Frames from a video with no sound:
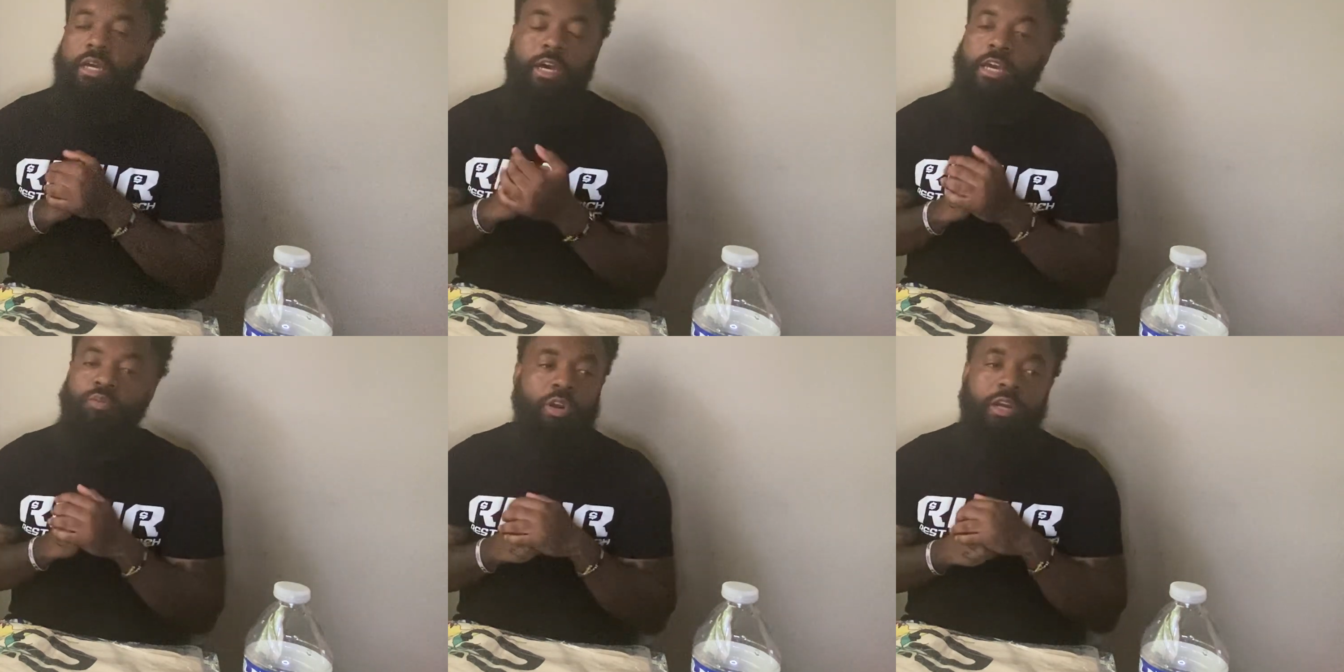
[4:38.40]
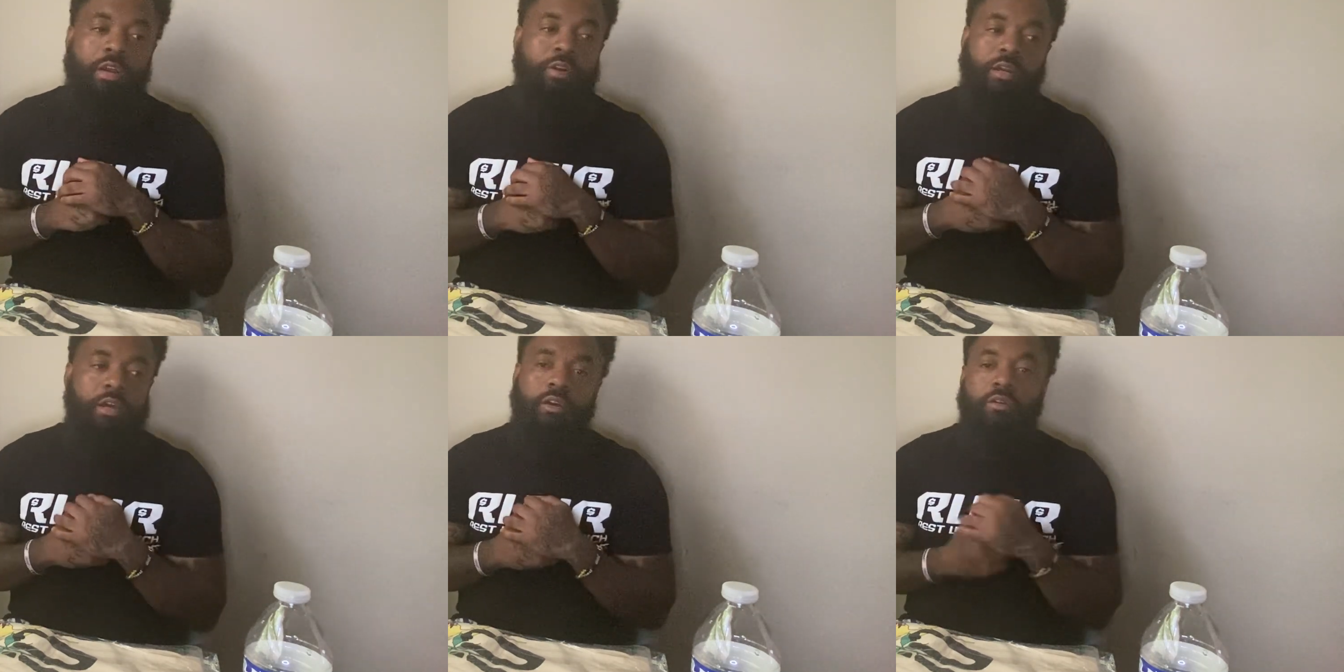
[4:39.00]
I ain't wearing that right
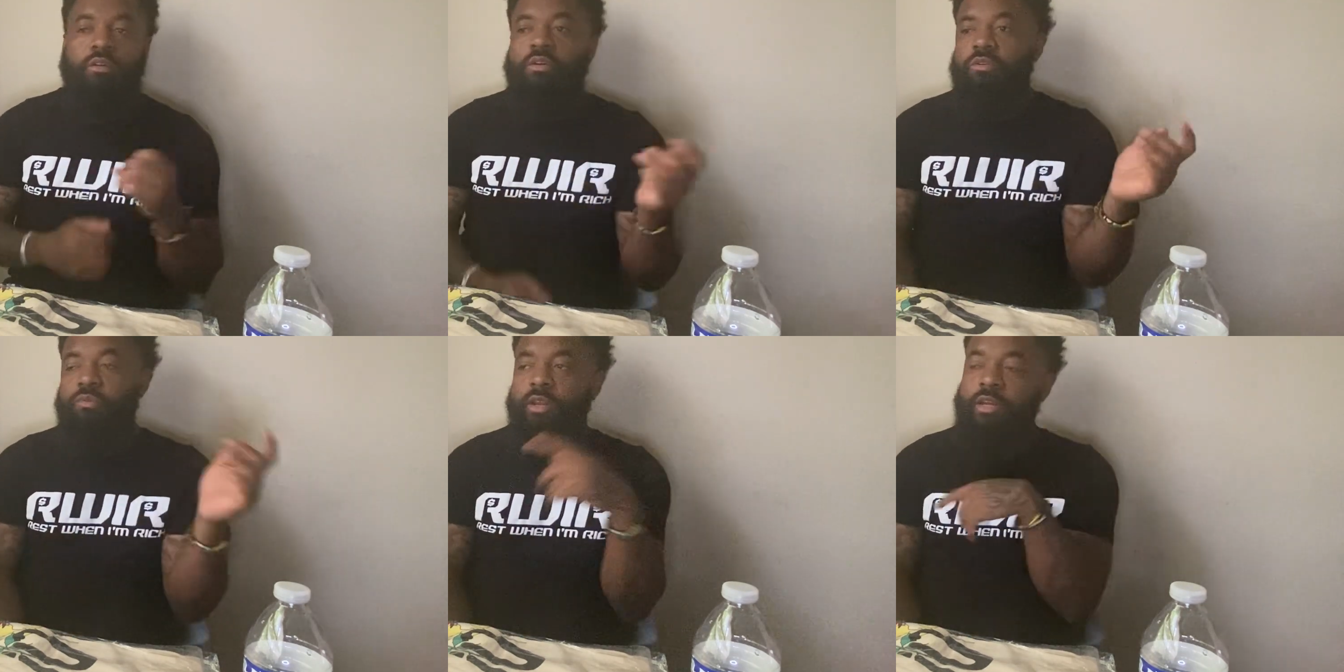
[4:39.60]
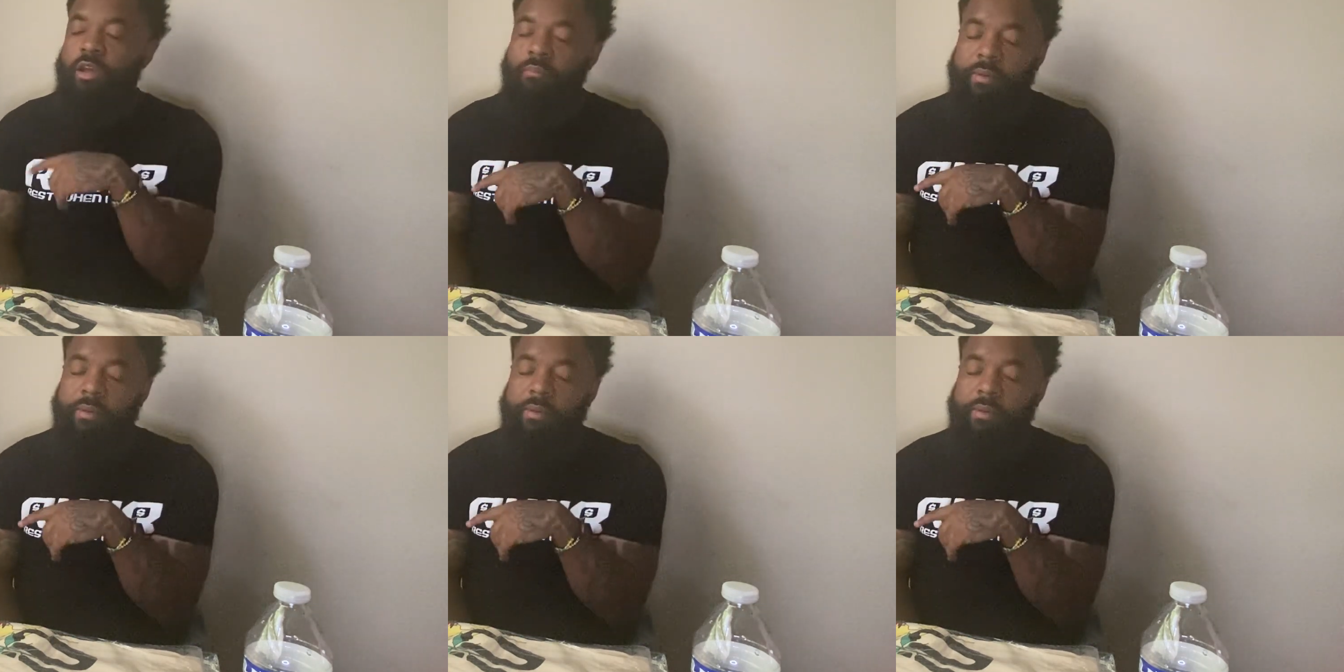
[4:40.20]
now. When they come